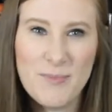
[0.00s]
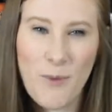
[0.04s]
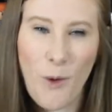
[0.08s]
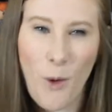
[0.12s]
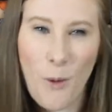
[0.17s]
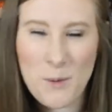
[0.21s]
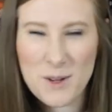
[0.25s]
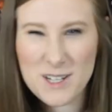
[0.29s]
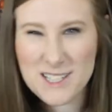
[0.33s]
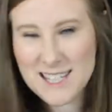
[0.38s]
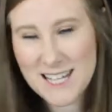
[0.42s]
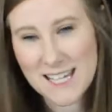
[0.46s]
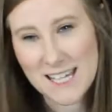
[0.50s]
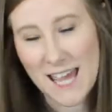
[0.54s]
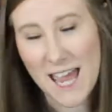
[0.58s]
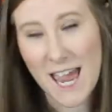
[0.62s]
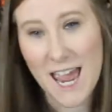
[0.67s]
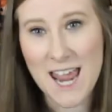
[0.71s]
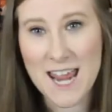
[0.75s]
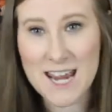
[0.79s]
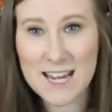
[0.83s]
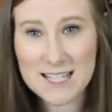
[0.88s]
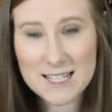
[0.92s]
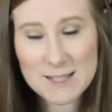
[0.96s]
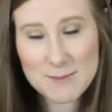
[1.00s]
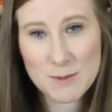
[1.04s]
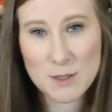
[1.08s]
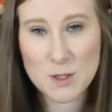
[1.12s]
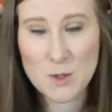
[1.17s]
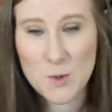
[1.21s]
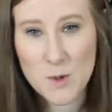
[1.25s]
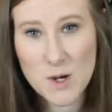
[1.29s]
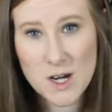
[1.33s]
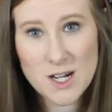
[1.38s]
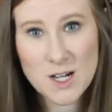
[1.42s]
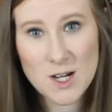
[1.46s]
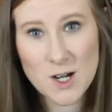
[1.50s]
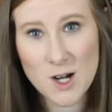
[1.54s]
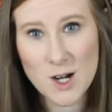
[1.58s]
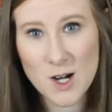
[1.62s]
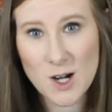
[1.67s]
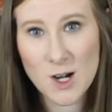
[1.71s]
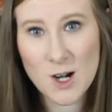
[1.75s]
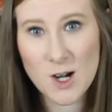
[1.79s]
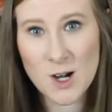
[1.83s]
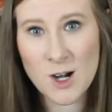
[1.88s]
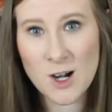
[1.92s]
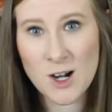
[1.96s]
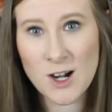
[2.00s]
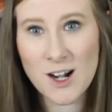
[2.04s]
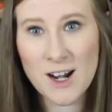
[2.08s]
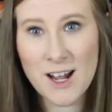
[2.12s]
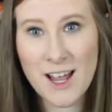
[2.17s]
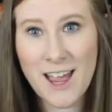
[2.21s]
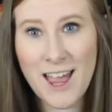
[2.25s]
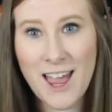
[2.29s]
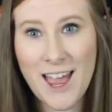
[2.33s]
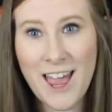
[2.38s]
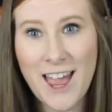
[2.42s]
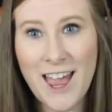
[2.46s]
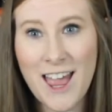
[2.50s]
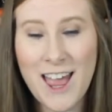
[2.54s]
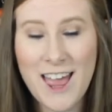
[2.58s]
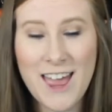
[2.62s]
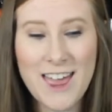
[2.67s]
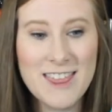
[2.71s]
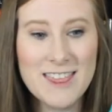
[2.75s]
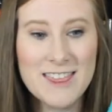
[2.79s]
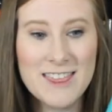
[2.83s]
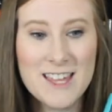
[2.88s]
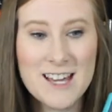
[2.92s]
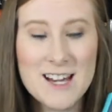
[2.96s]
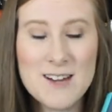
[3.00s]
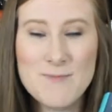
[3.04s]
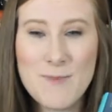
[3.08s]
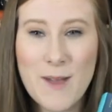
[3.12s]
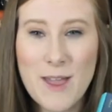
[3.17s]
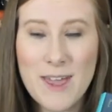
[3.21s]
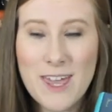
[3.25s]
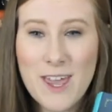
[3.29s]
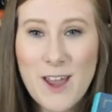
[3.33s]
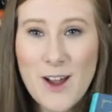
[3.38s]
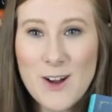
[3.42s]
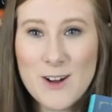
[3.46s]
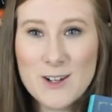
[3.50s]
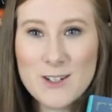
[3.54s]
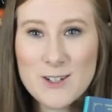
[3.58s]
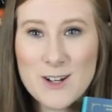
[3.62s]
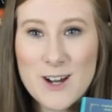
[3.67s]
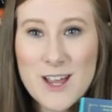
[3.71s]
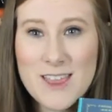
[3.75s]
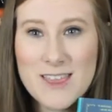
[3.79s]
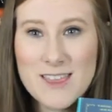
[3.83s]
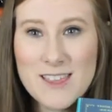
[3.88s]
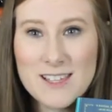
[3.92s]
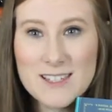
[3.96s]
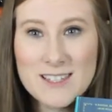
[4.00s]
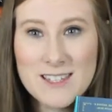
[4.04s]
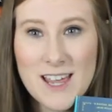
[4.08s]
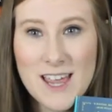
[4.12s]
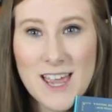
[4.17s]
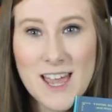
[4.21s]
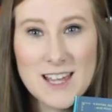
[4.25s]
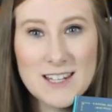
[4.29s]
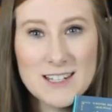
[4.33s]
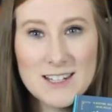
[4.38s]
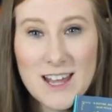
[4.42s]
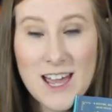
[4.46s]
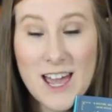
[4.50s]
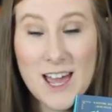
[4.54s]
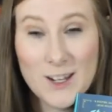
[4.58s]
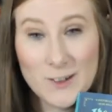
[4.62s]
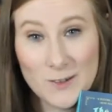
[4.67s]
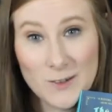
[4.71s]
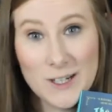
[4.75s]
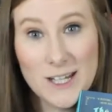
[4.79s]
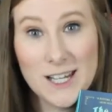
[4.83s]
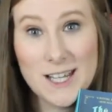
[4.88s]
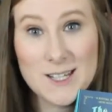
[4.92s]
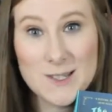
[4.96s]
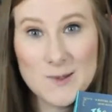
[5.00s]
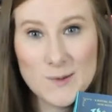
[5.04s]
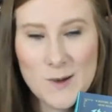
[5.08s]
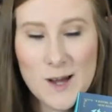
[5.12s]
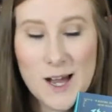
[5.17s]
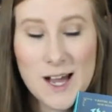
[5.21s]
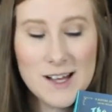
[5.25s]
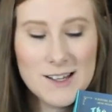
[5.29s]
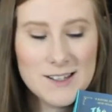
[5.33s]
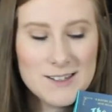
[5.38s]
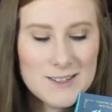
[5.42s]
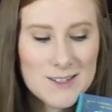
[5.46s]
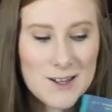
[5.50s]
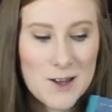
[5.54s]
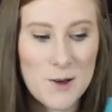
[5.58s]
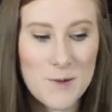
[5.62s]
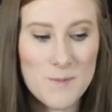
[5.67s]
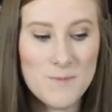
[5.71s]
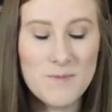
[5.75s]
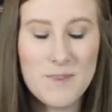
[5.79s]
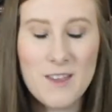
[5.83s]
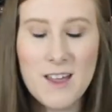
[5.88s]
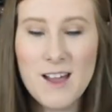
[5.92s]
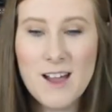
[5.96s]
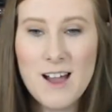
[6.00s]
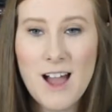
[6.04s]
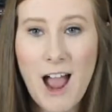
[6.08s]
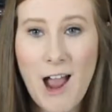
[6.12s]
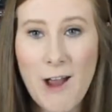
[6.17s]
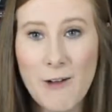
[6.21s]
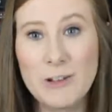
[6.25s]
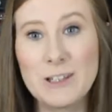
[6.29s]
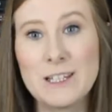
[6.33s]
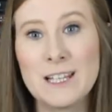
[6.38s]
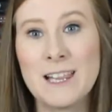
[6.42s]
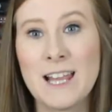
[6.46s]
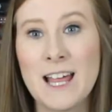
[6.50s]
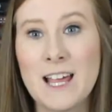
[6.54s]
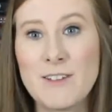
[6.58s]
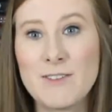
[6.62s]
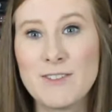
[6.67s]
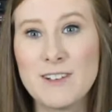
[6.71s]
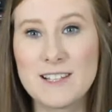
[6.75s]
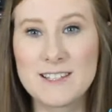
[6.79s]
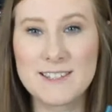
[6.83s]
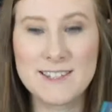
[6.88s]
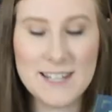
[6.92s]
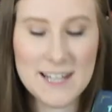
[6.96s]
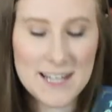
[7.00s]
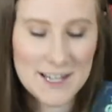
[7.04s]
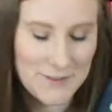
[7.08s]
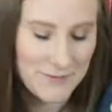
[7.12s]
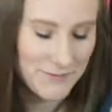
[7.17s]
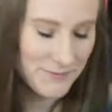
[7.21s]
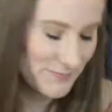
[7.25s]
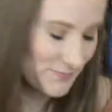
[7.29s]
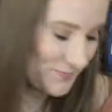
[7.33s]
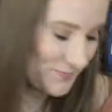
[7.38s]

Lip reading: almost like angst between her and the main character in this, Henry, as well. So I really like Felicity.